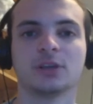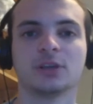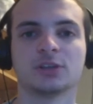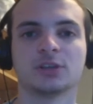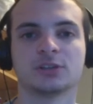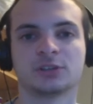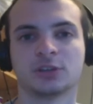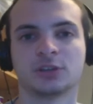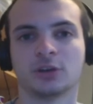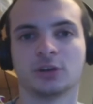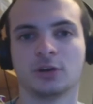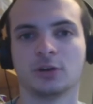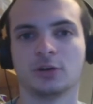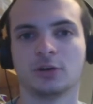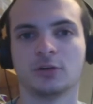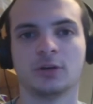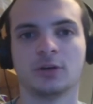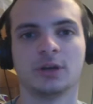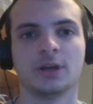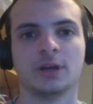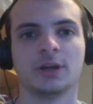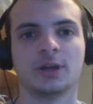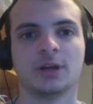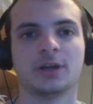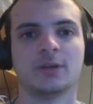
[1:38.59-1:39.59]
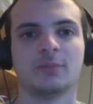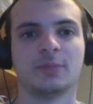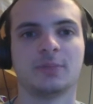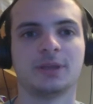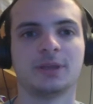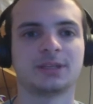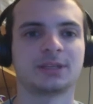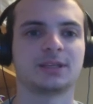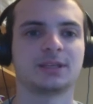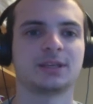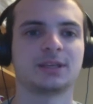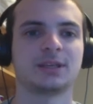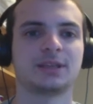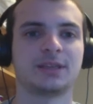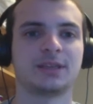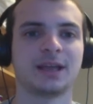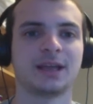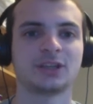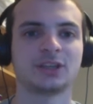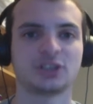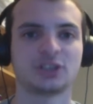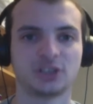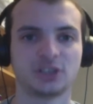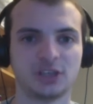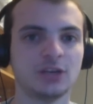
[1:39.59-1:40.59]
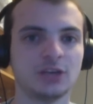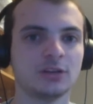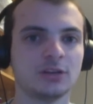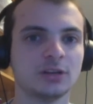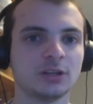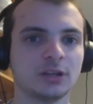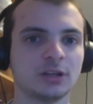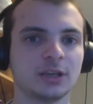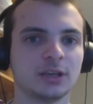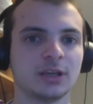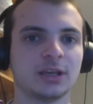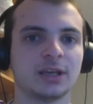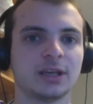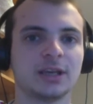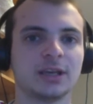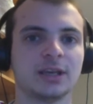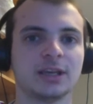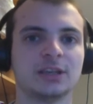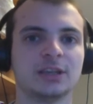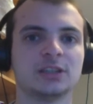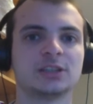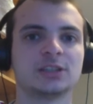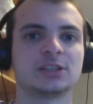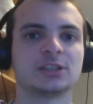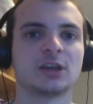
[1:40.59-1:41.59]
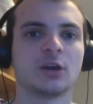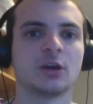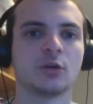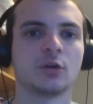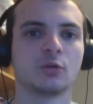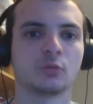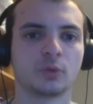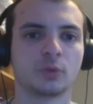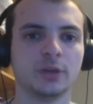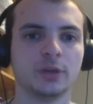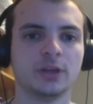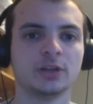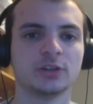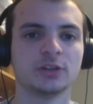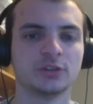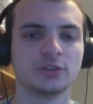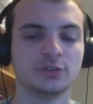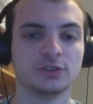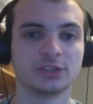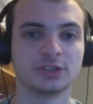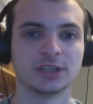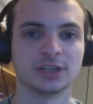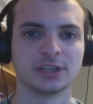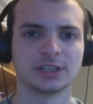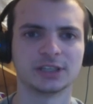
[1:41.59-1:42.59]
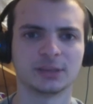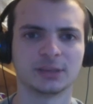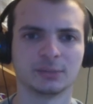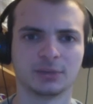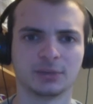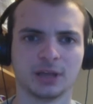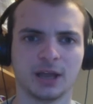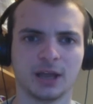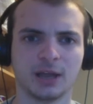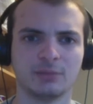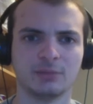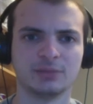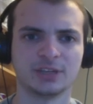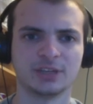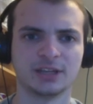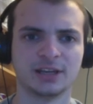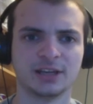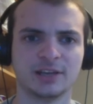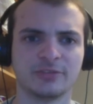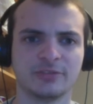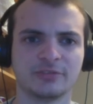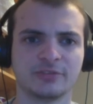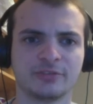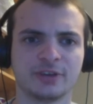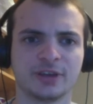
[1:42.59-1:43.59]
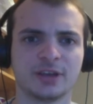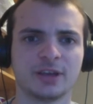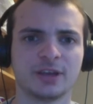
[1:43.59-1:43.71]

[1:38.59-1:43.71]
So basically, that shield is a real nuisance sometimes, and if